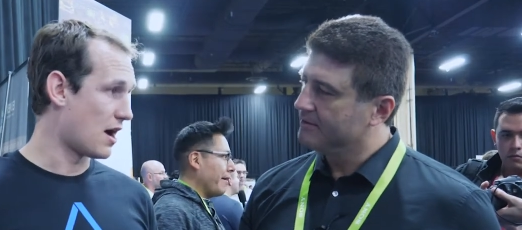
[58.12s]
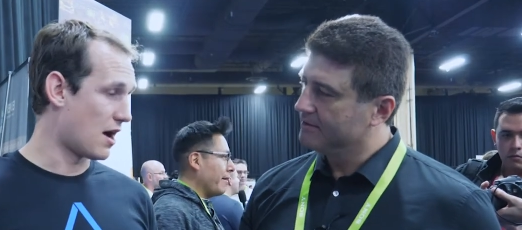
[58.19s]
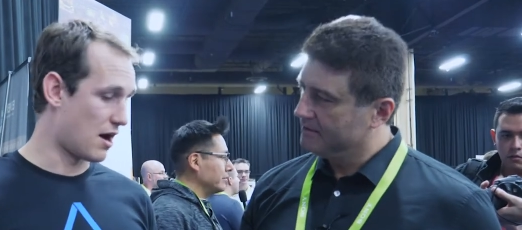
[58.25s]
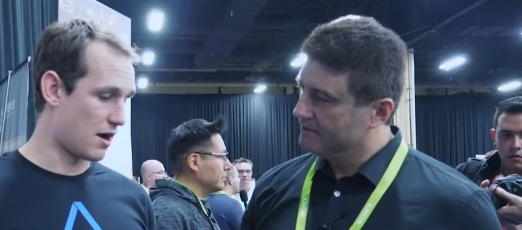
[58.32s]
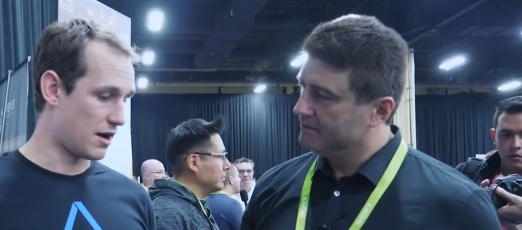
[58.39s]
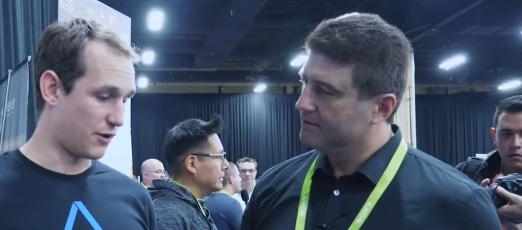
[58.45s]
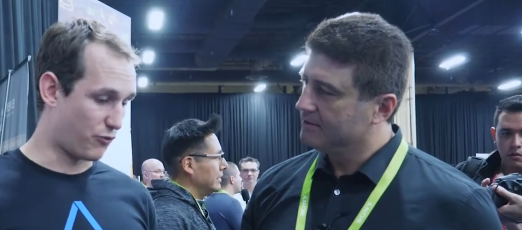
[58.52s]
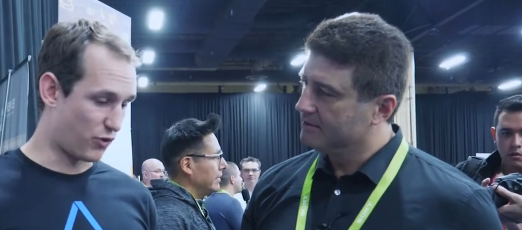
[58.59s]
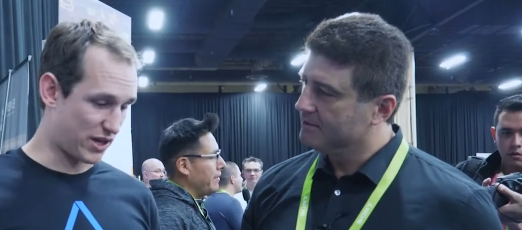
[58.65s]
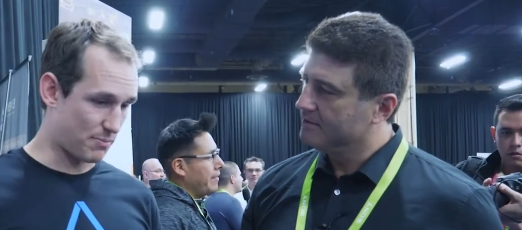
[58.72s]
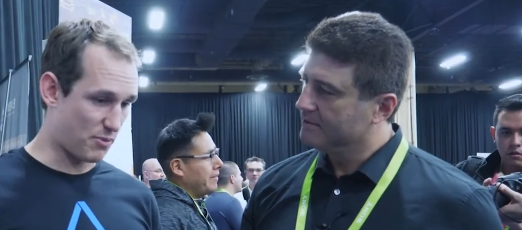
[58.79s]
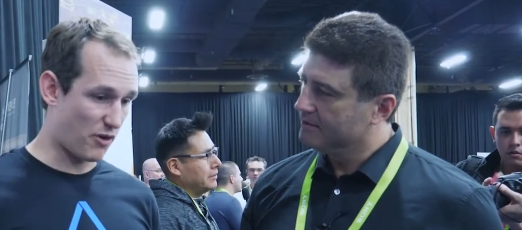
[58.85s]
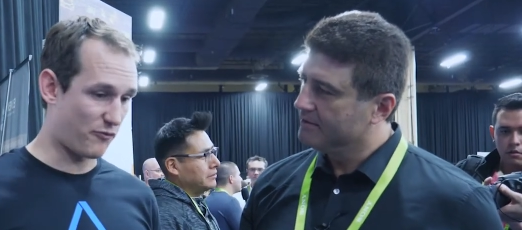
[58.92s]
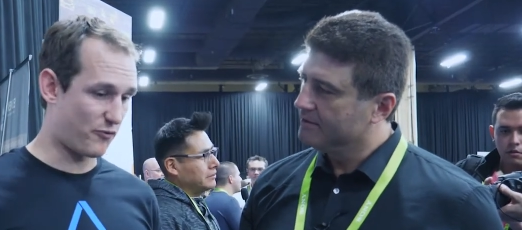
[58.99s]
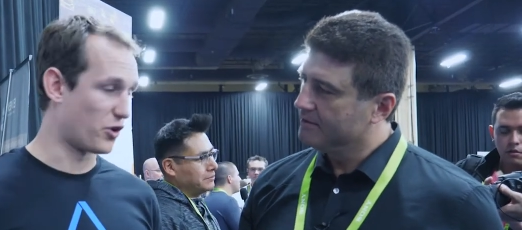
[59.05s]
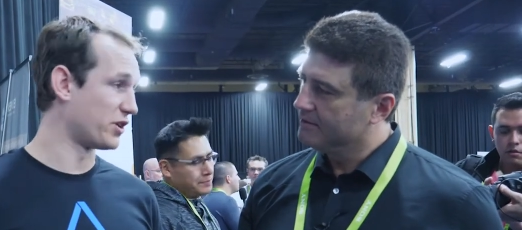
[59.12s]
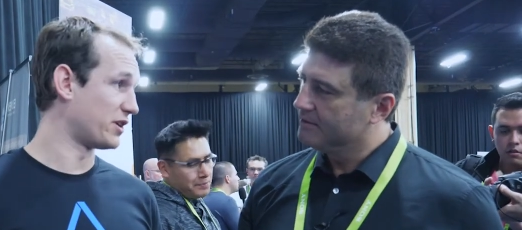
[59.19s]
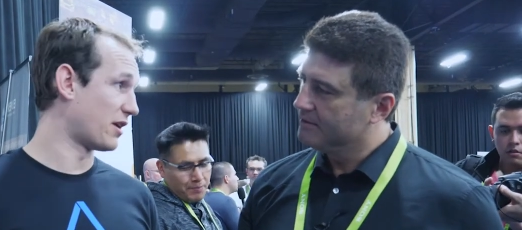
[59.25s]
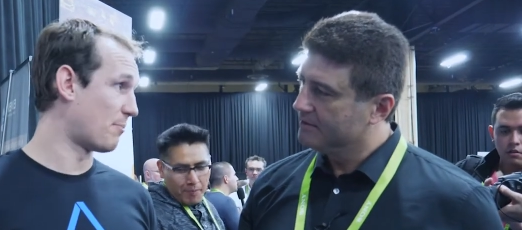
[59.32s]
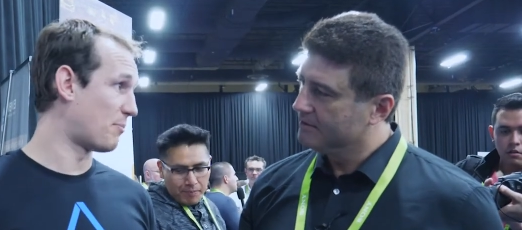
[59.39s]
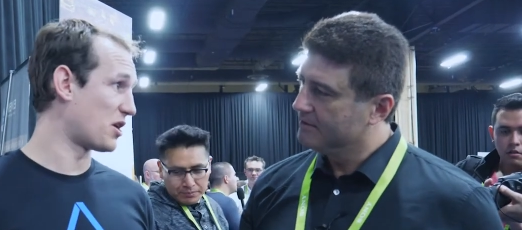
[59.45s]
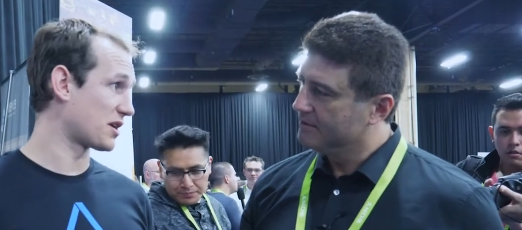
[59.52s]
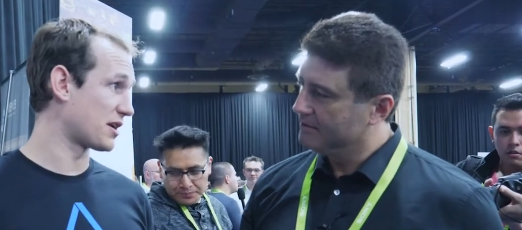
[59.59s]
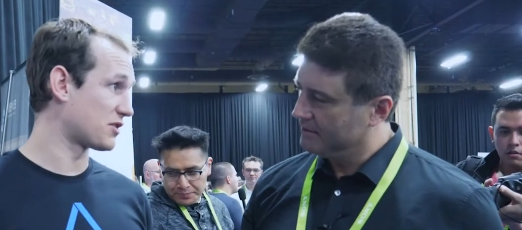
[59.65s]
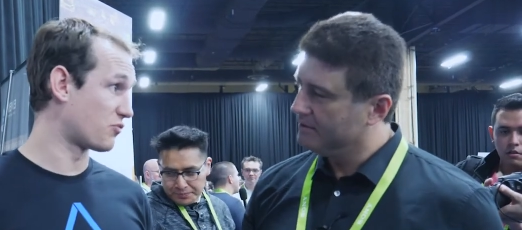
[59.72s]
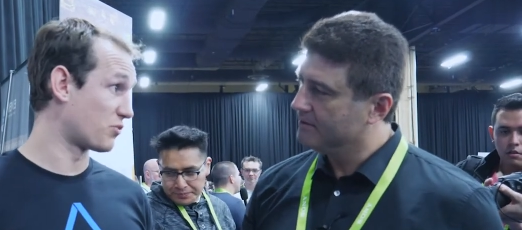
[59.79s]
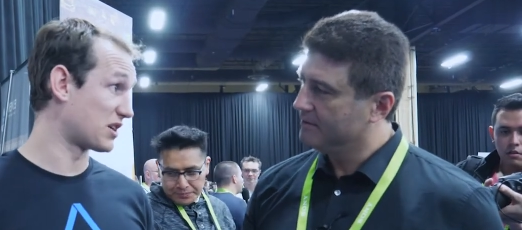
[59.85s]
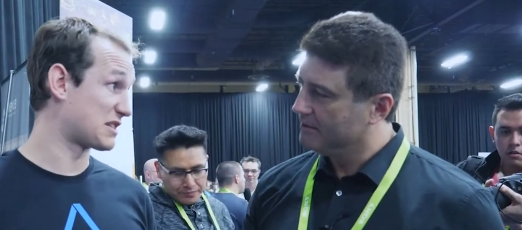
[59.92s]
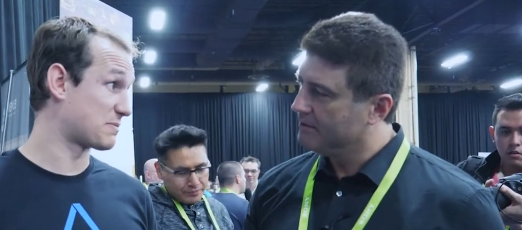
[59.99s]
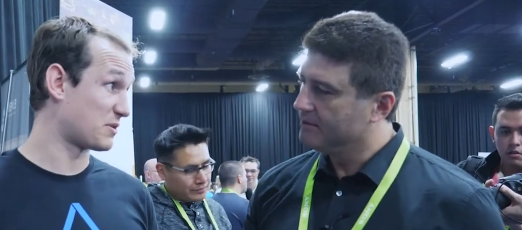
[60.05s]
Speaker 1: uh, if we keep our phone in our pocket,
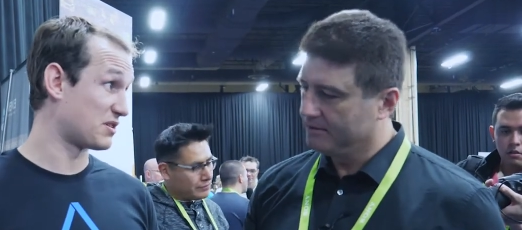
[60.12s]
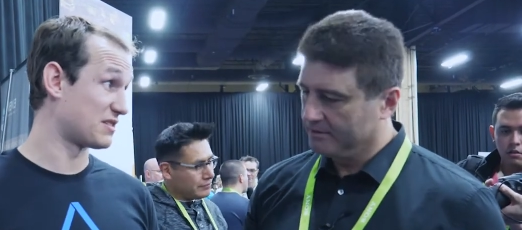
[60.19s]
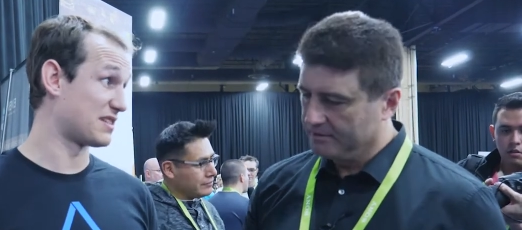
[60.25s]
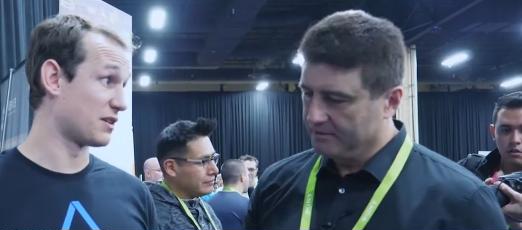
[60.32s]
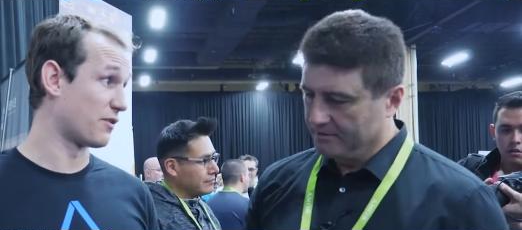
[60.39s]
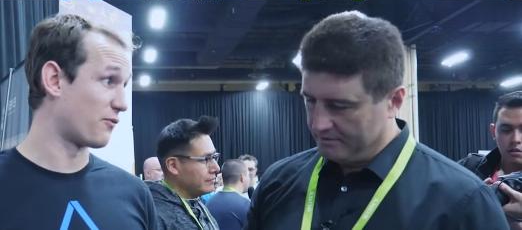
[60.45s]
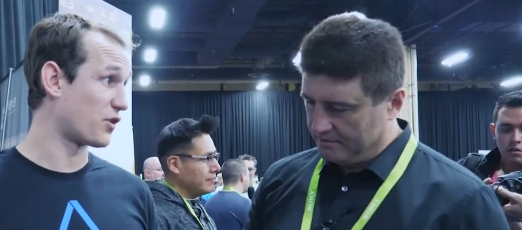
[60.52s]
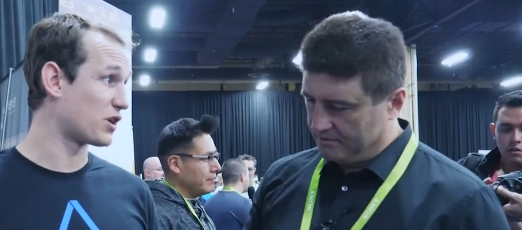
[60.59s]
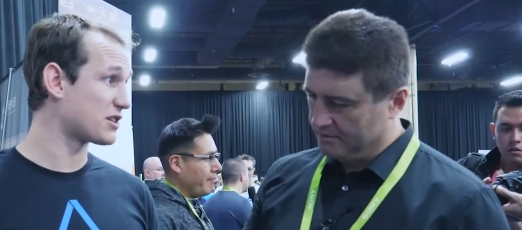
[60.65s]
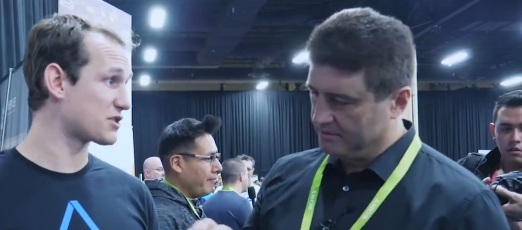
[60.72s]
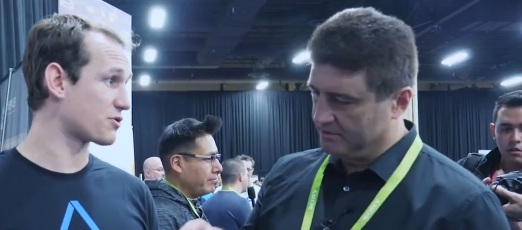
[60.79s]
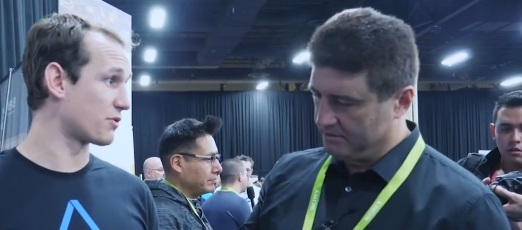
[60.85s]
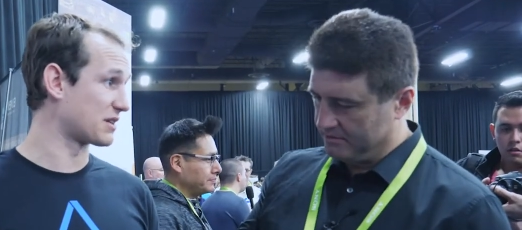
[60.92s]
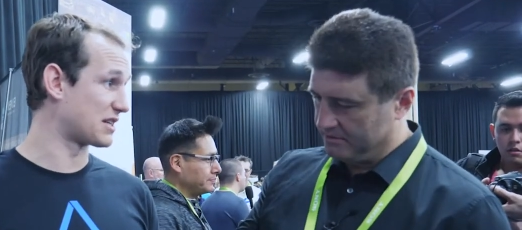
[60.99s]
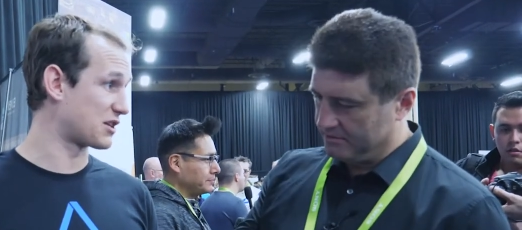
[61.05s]
we're experiencing a very strong